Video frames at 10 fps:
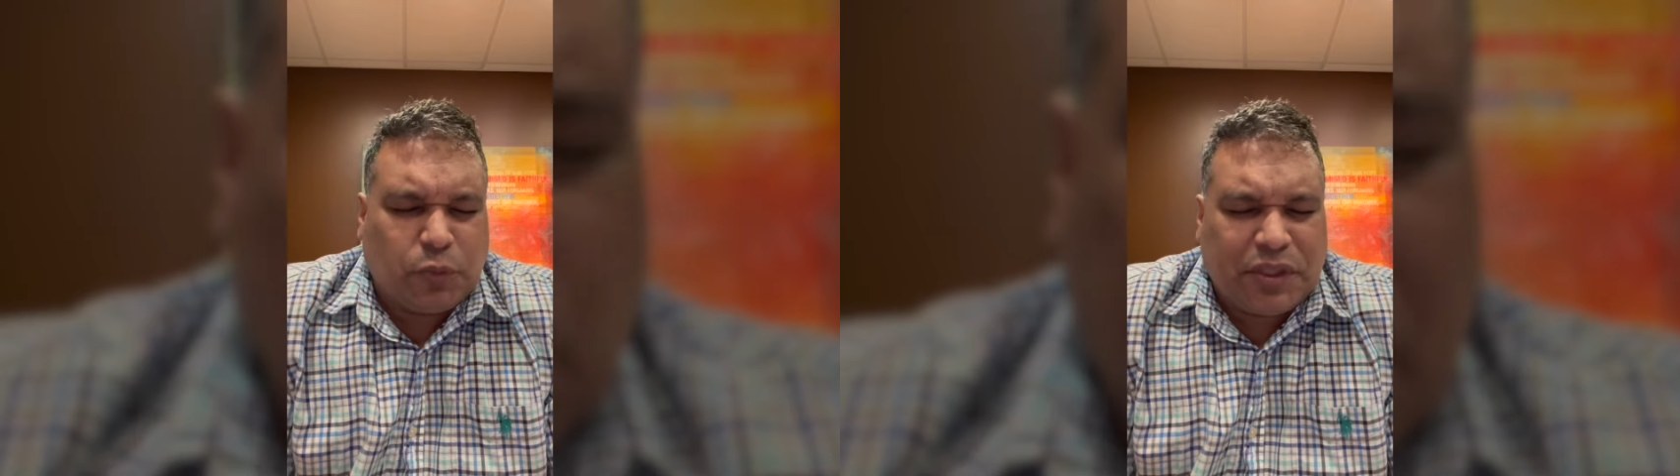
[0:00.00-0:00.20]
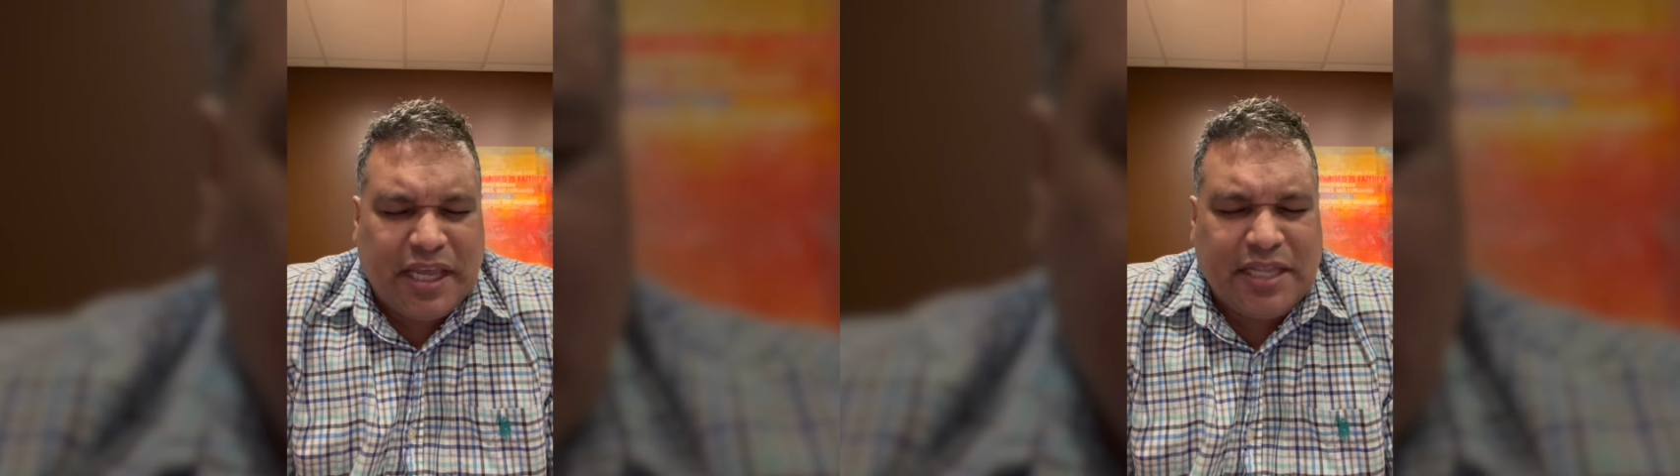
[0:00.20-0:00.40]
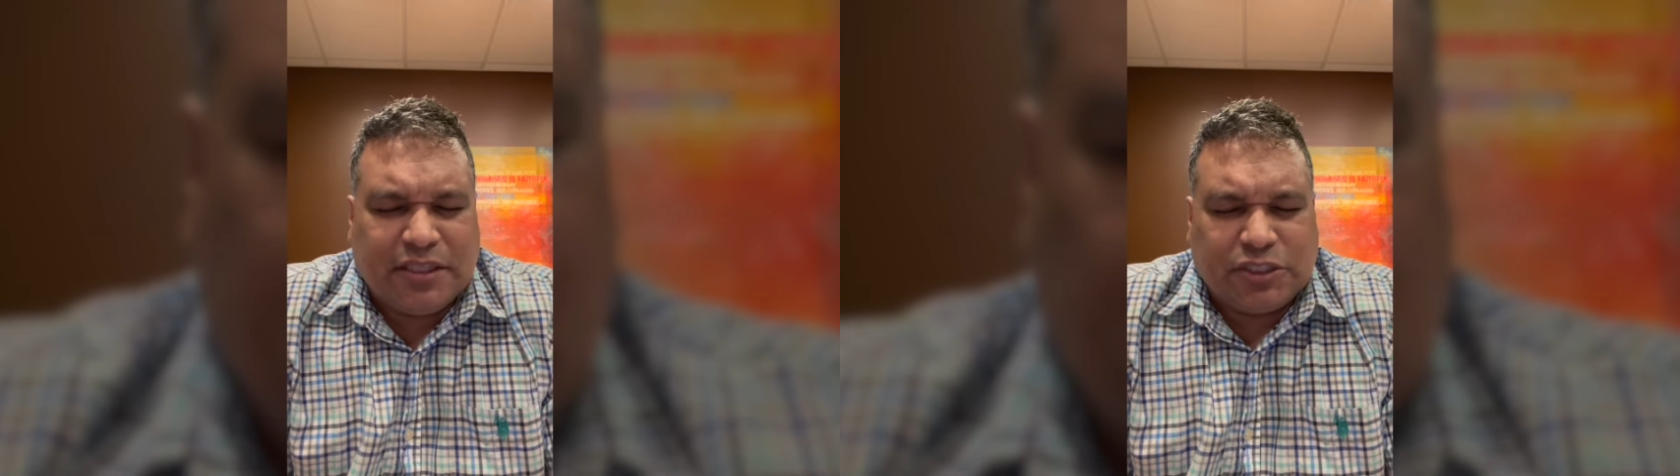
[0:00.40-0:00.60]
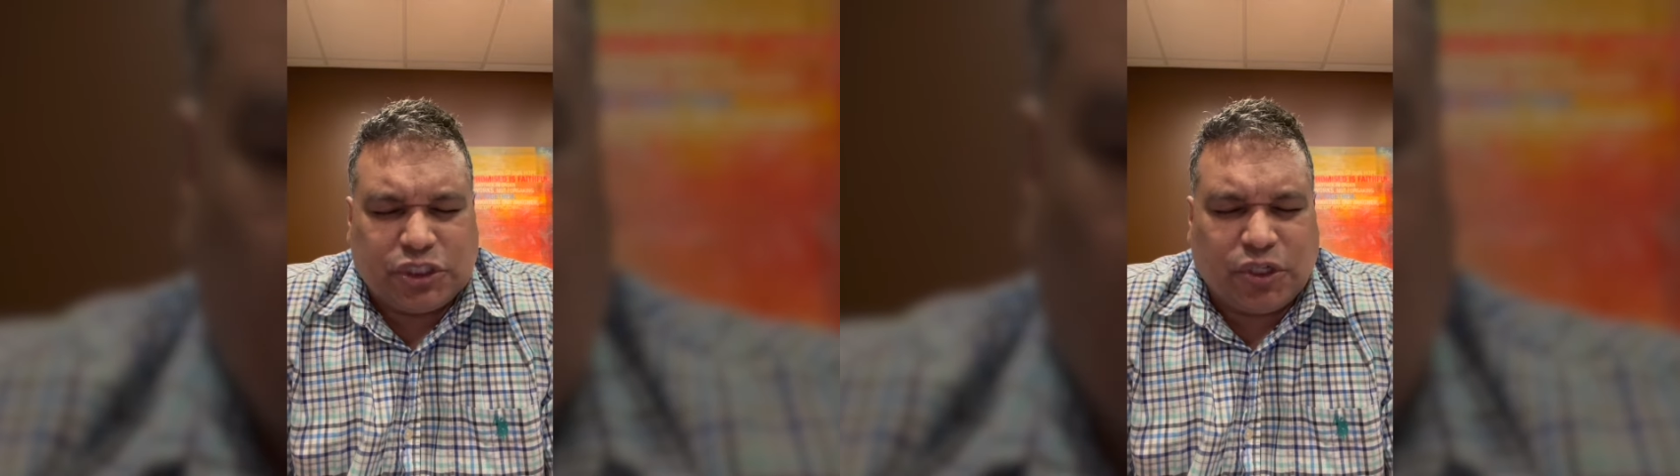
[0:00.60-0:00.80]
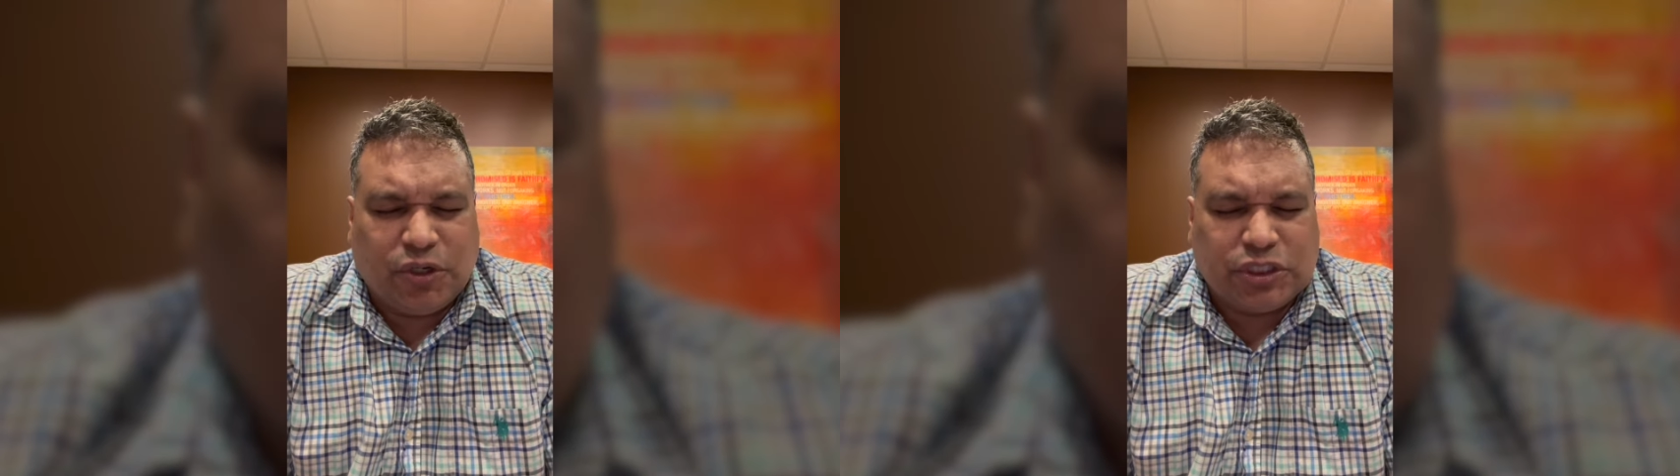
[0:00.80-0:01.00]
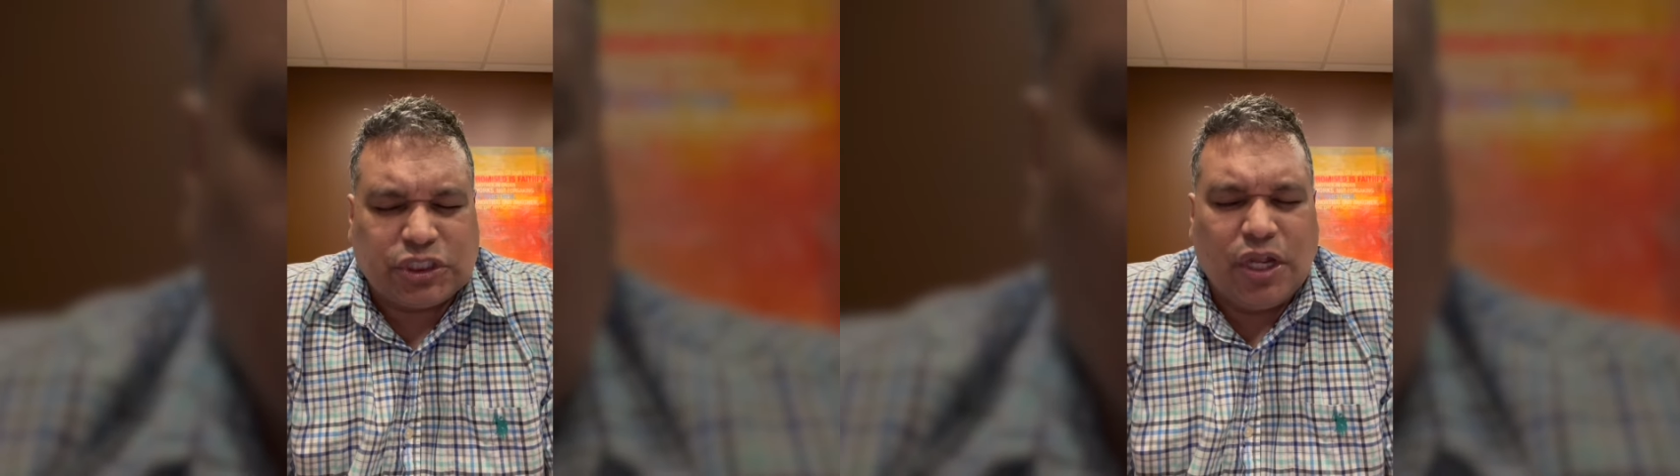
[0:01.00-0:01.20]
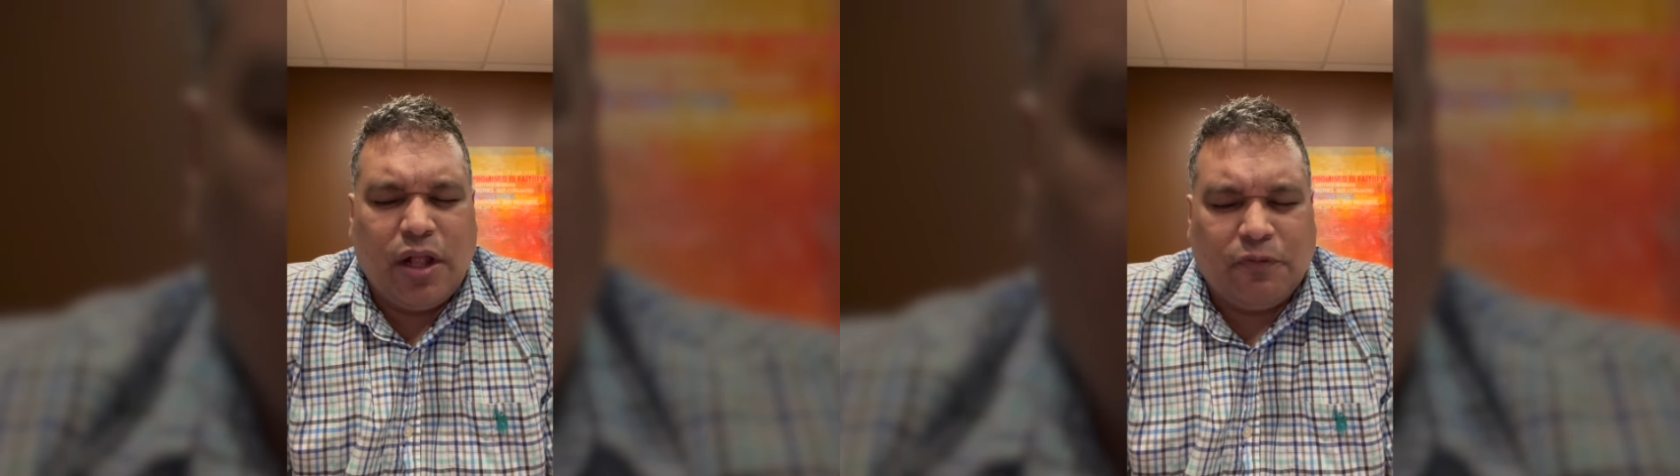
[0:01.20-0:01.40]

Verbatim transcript: within the church